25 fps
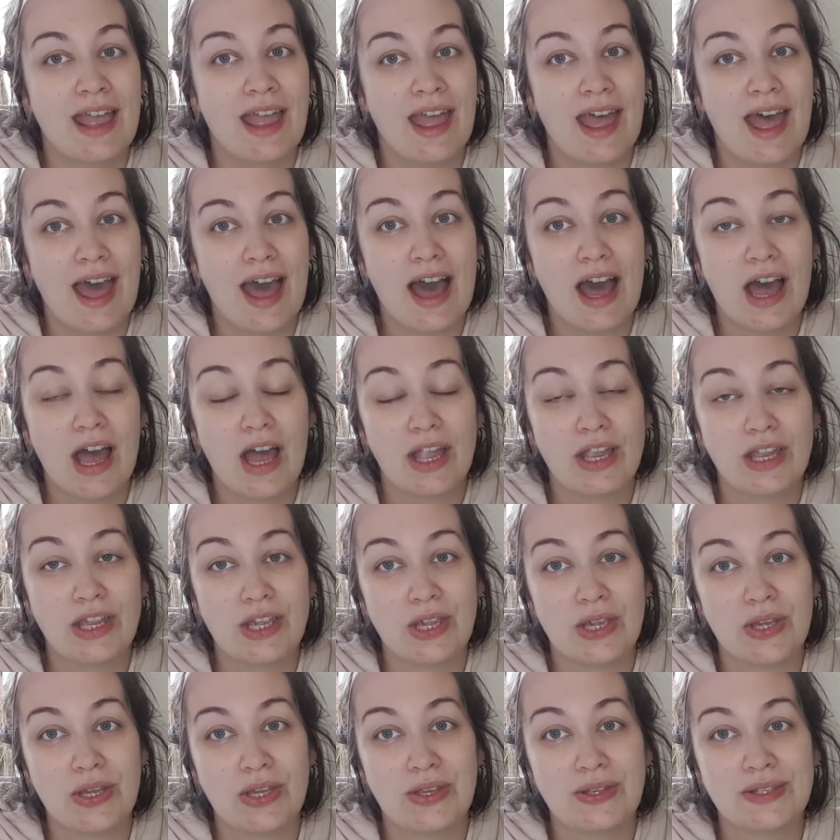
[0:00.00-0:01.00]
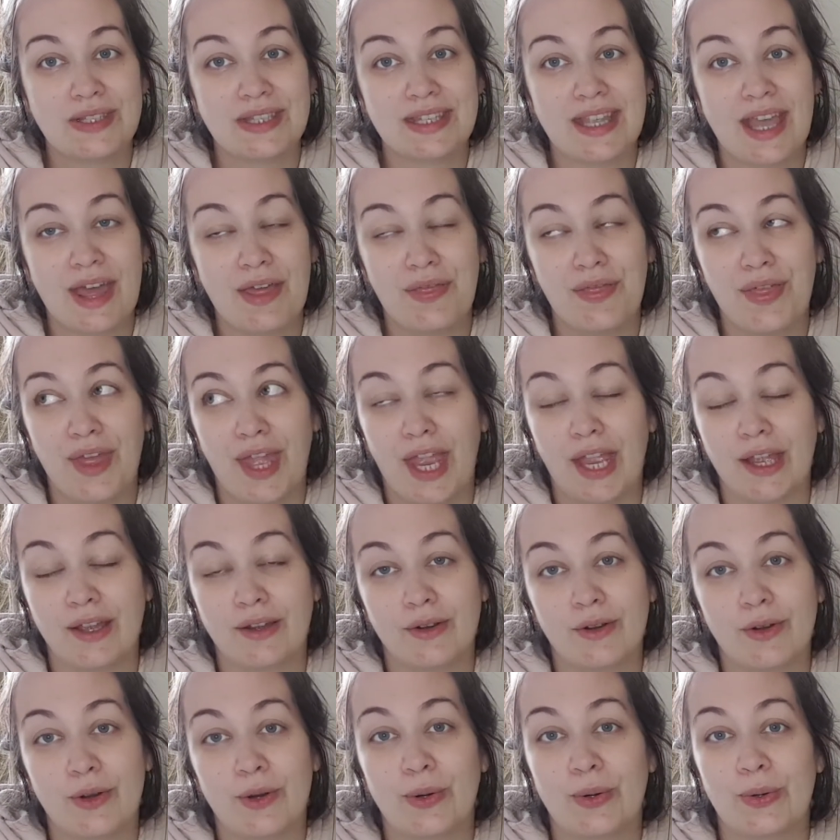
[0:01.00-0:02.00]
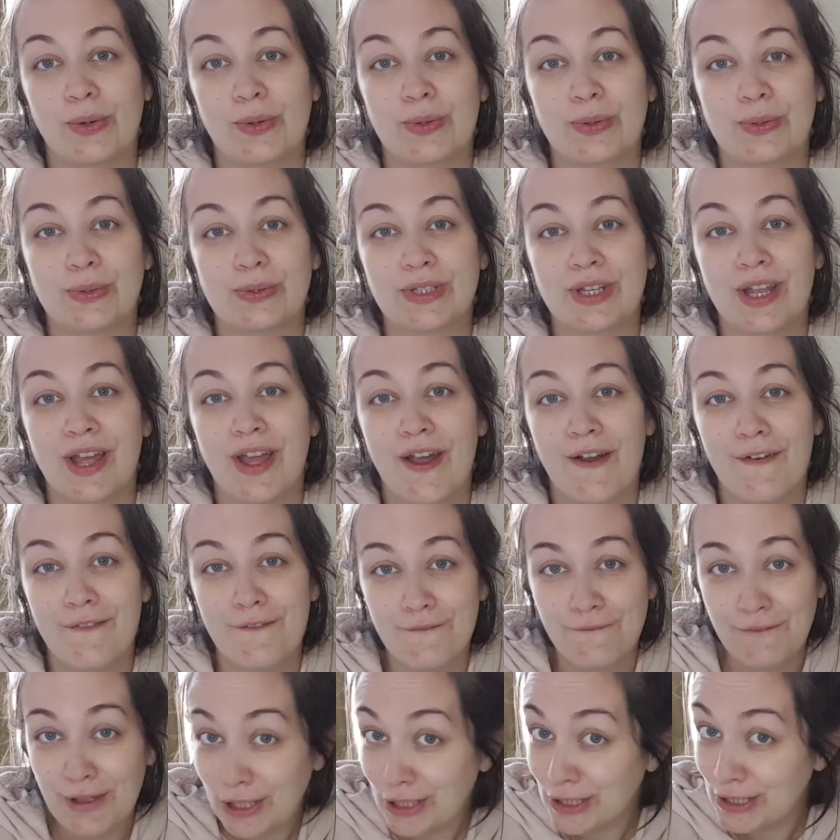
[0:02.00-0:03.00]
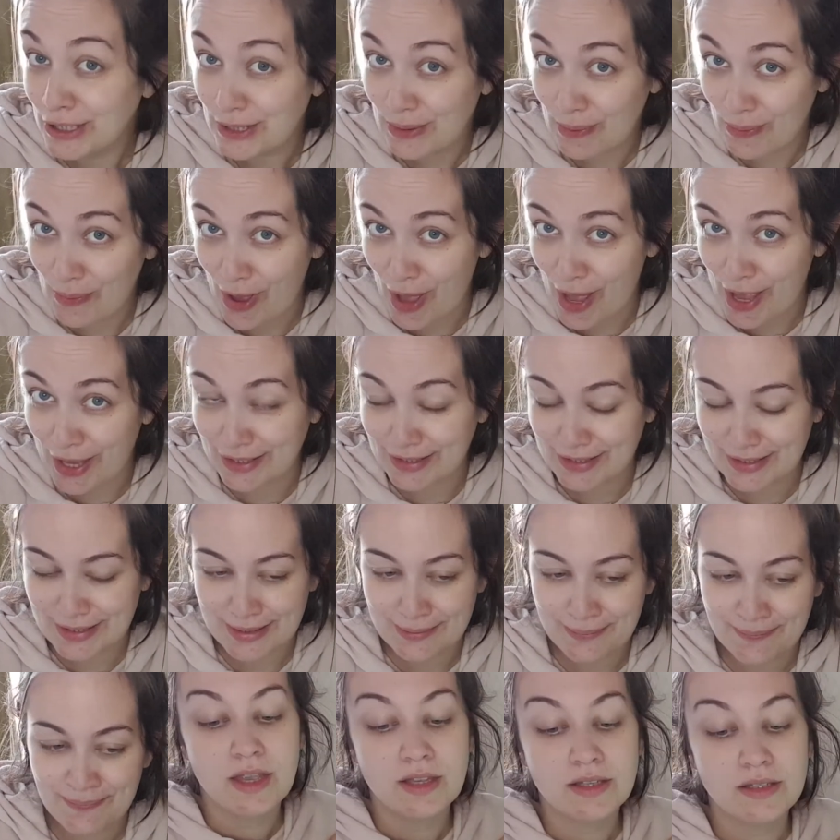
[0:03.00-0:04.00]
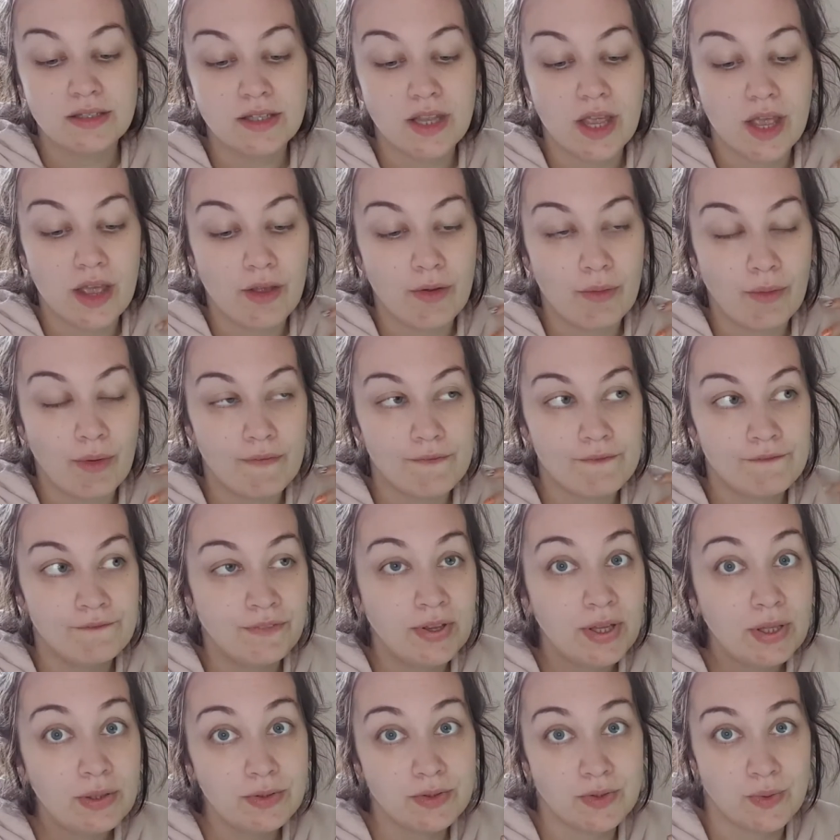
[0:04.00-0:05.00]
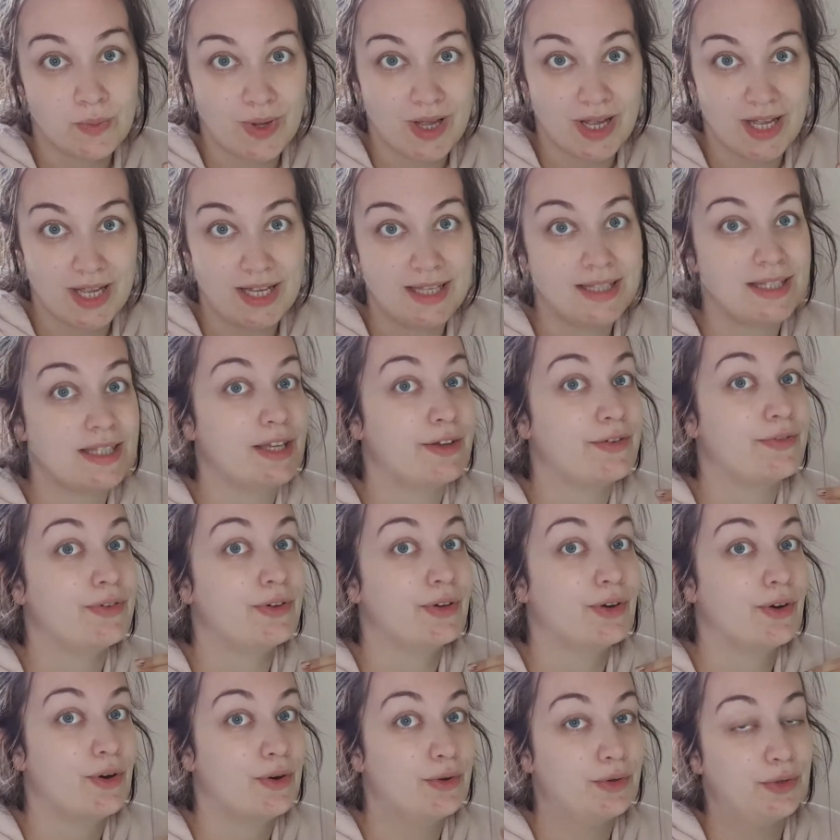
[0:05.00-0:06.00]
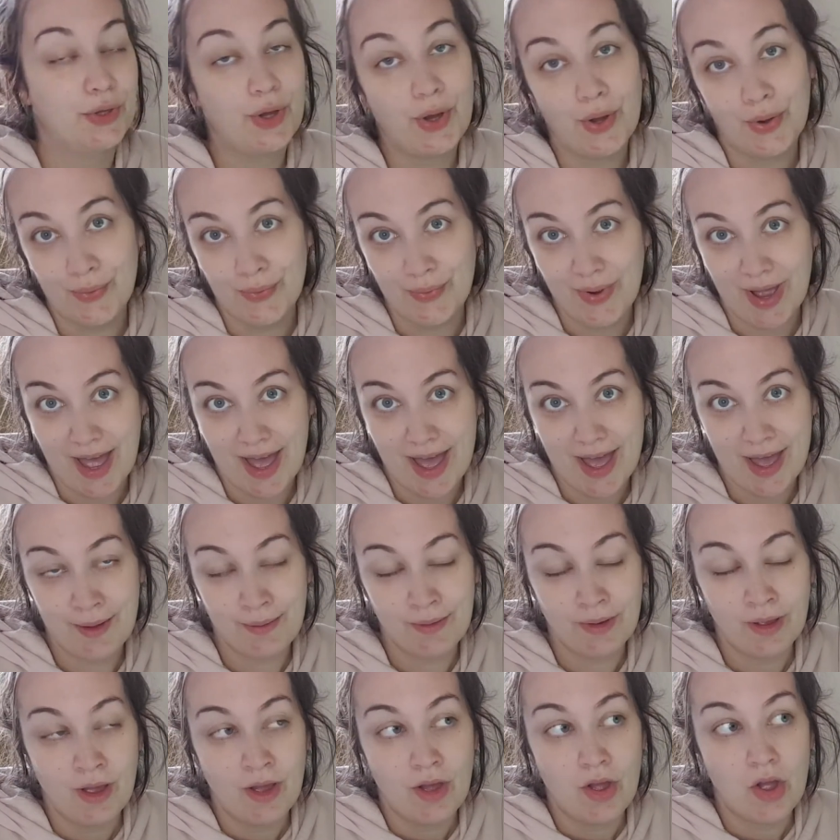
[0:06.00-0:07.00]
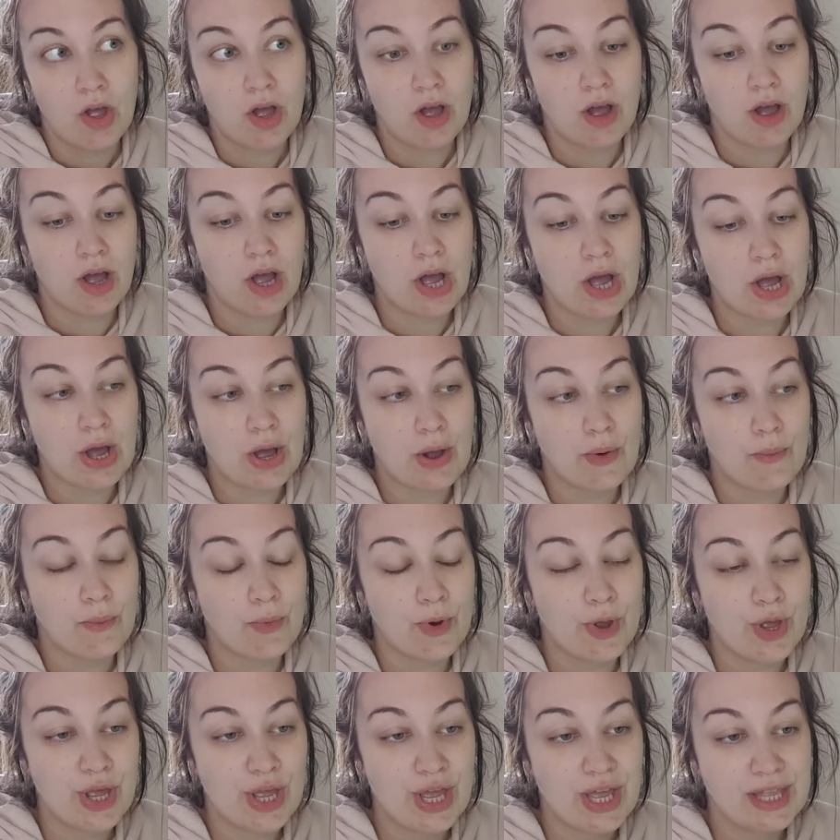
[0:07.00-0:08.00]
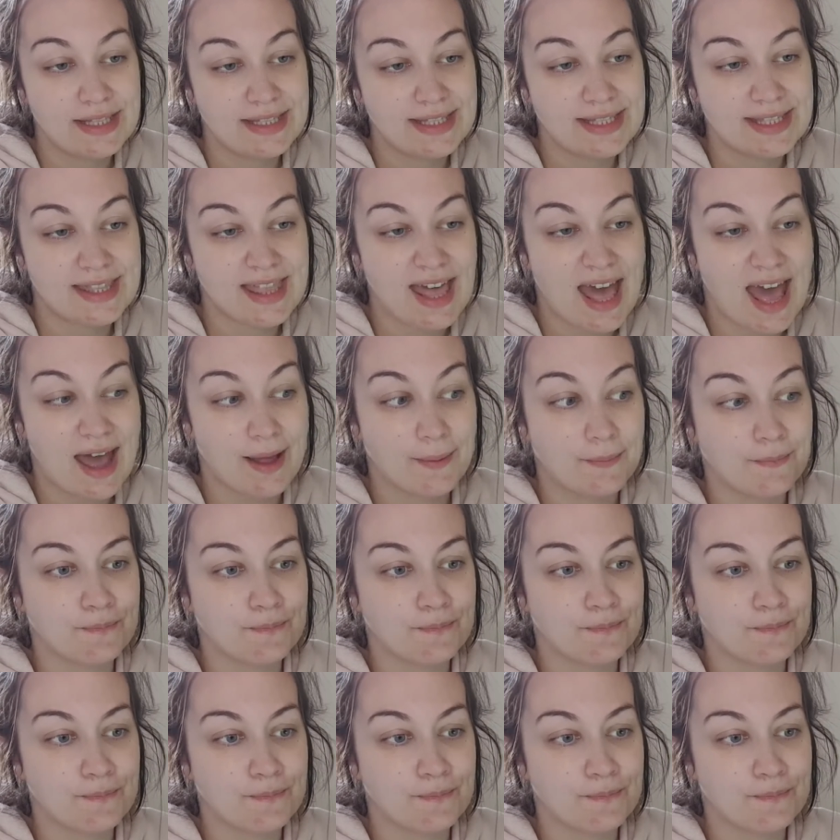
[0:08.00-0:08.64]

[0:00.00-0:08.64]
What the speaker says: I use a thing called filter words. So filter words, if you're not aware, are words that